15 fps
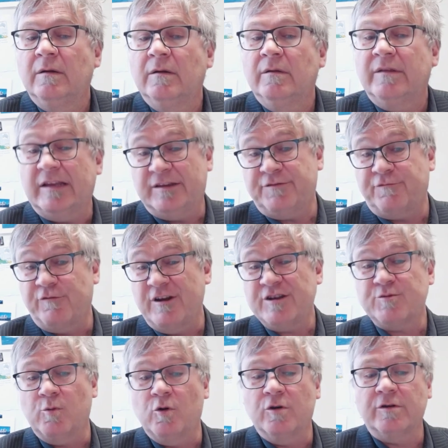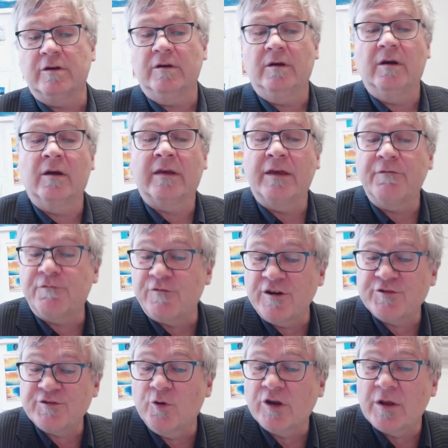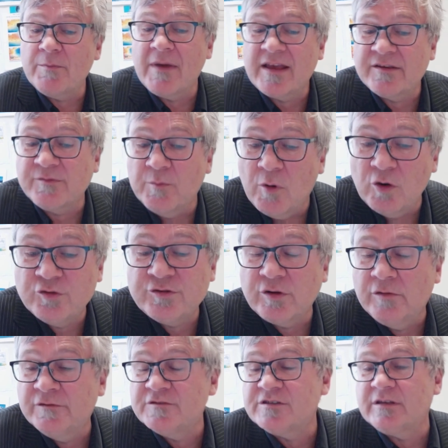That's fresh water. Okay, fresh water makes most of